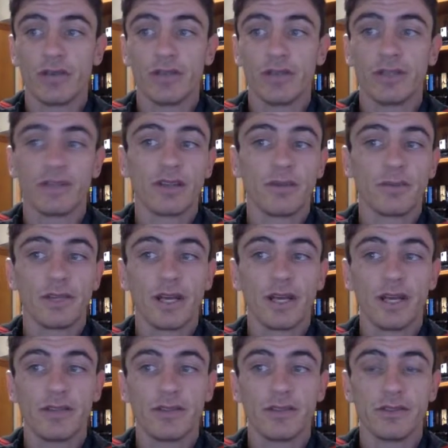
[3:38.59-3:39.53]
In some
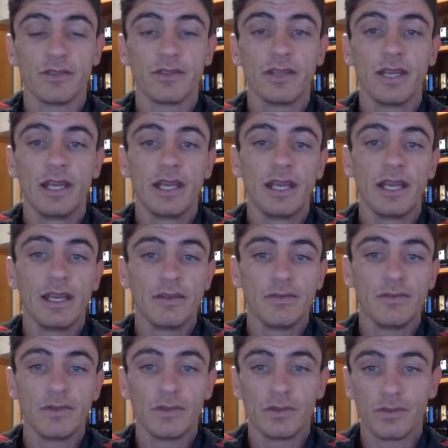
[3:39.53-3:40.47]
cases, he
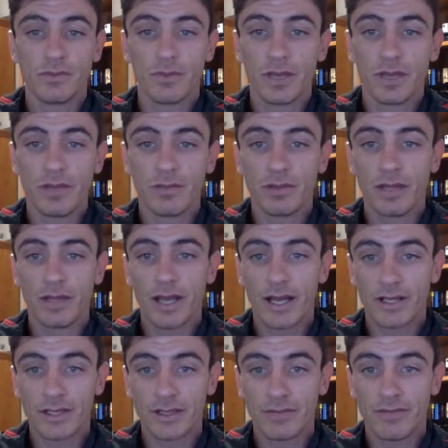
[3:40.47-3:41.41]
feels that people are
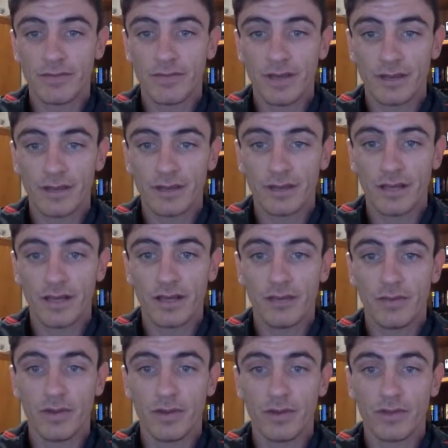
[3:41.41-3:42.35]
actually fascinated
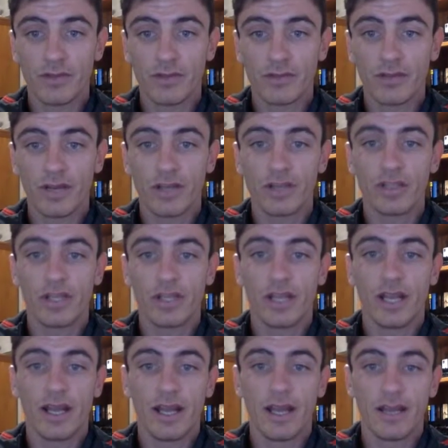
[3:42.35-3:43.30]
by the strategy
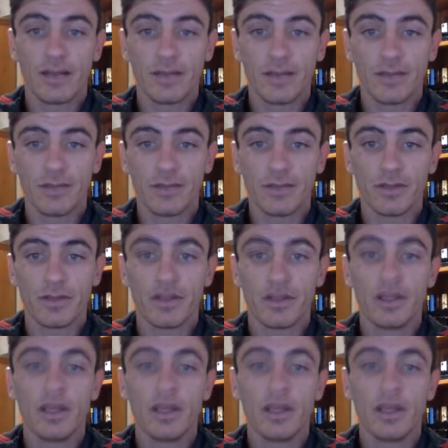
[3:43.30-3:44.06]
and how teams are